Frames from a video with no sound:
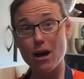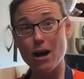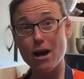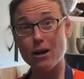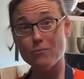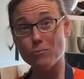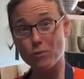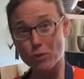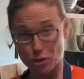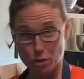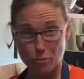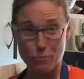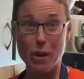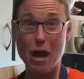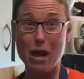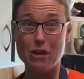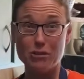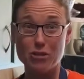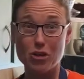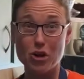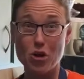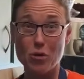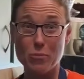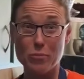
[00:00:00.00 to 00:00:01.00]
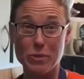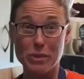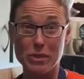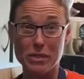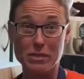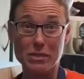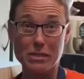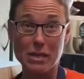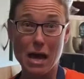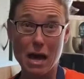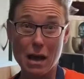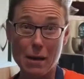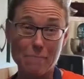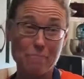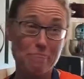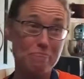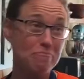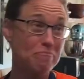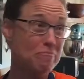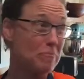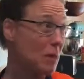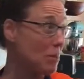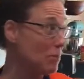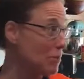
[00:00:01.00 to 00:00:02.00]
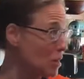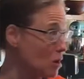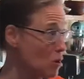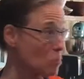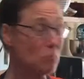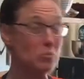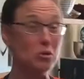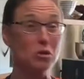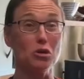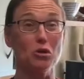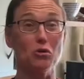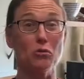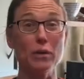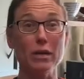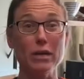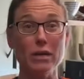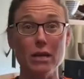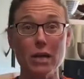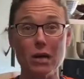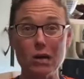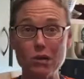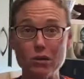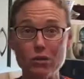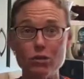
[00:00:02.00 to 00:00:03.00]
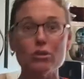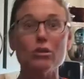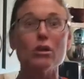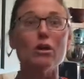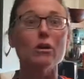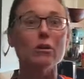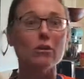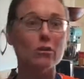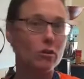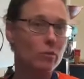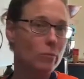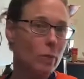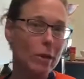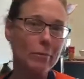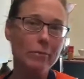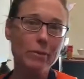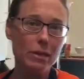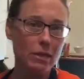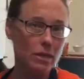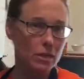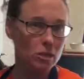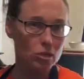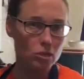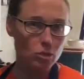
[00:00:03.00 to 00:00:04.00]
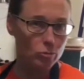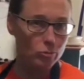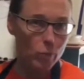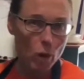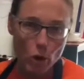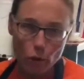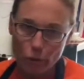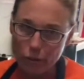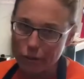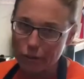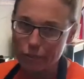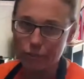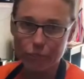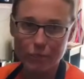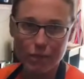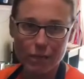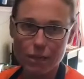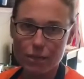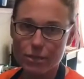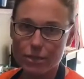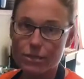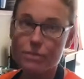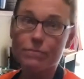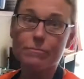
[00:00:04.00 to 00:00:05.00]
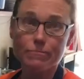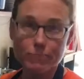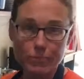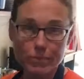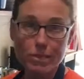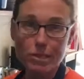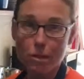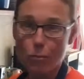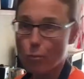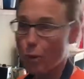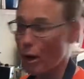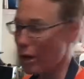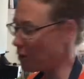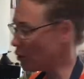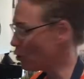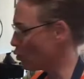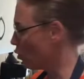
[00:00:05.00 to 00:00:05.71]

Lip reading: on when you're about to open this up, maybe open your windows. There might be a little smoke. It's somewhat